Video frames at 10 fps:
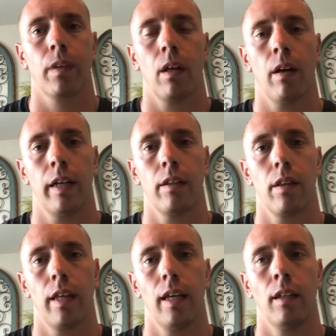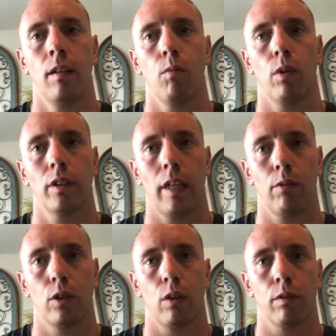All right. Then once that
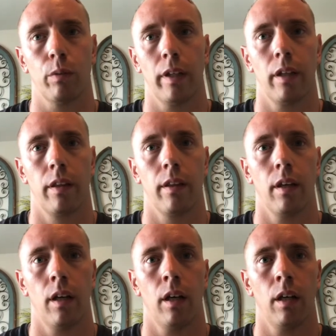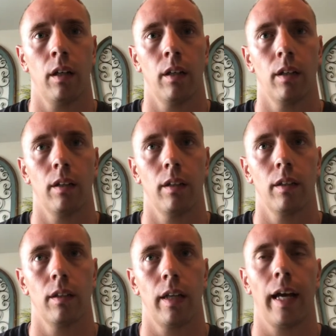was over with, I
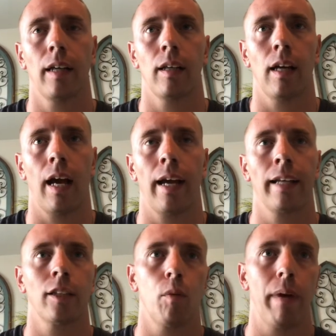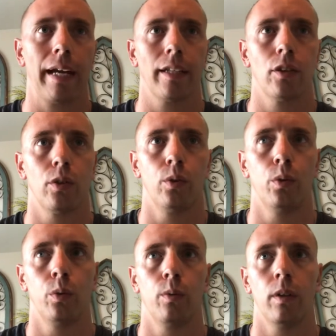had to go back
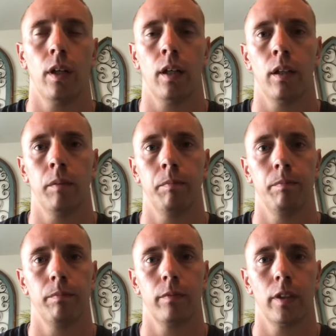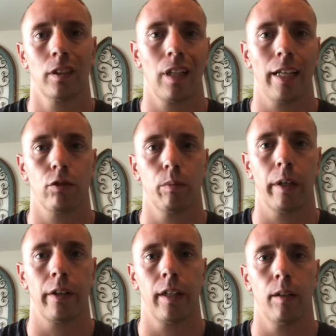into this classroom
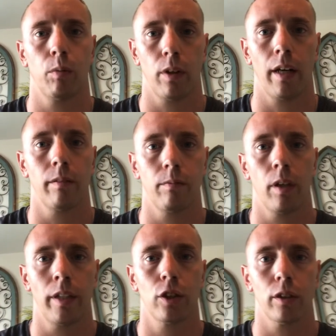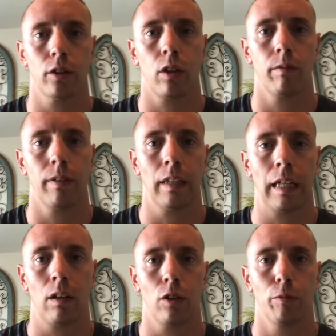area where I initially started filling
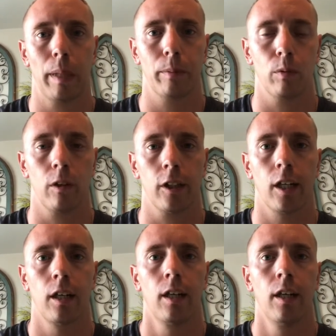out all this paperwork.